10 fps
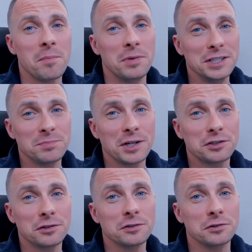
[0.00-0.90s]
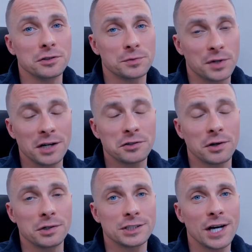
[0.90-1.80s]
please make sure to subscribe to
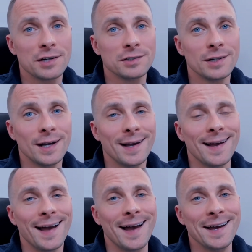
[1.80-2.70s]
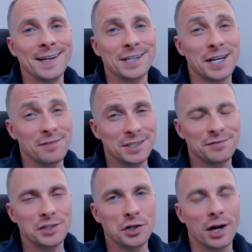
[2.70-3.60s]
our channel and give this
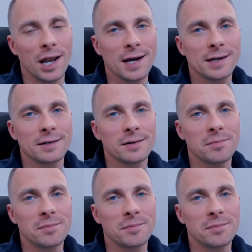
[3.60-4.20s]
video a like,